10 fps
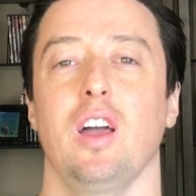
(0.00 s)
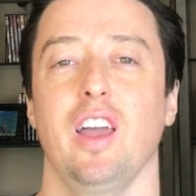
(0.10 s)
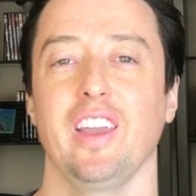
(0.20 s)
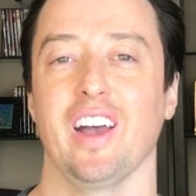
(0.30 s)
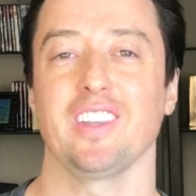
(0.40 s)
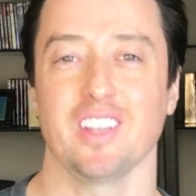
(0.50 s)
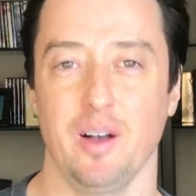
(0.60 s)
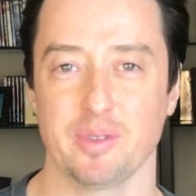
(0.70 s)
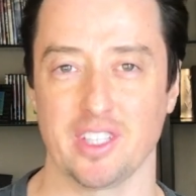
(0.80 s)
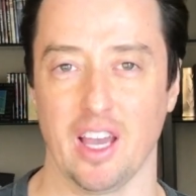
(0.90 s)
Hey guys,
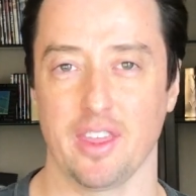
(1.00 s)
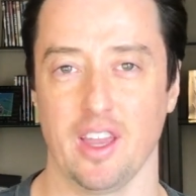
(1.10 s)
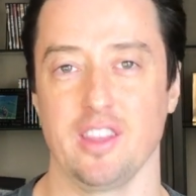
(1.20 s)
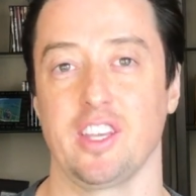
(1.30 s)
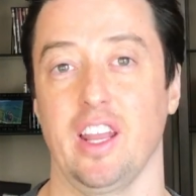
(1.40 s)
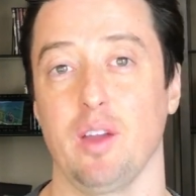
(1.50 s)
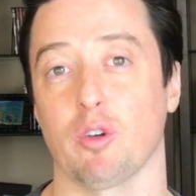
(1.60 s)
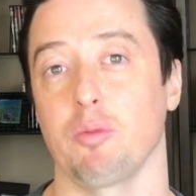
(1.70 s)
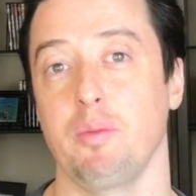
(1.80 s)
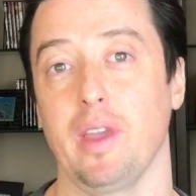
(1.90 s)
I'm Seth, and today we're
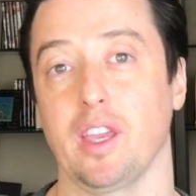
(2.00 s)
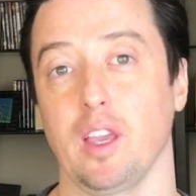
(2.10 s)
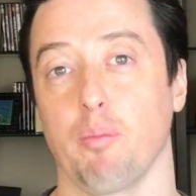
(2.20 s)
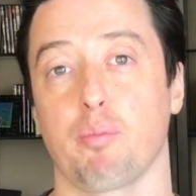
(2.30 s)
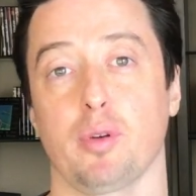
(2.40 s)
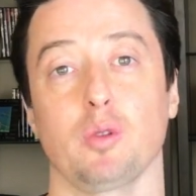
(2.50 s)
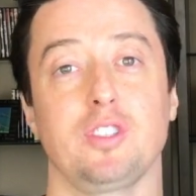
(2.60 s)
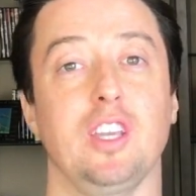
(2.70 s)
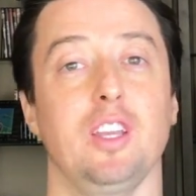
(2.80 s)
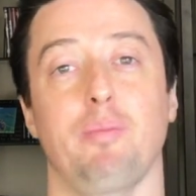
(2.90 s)
going to be making
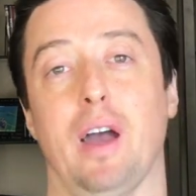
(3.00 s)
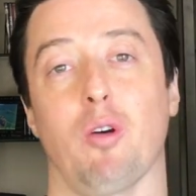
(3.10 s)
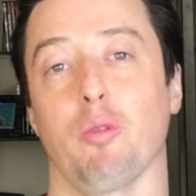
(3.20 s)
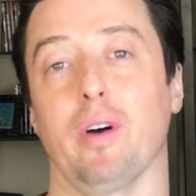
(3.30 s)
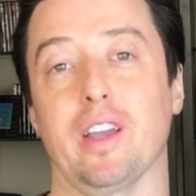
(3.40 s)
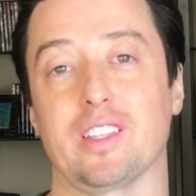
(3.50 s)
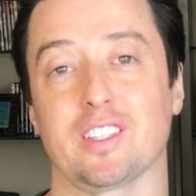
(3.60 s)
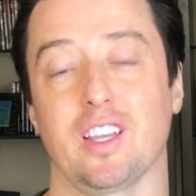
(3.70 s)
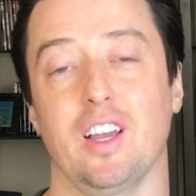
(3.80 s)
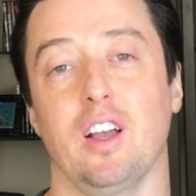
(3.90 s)
protein power bites.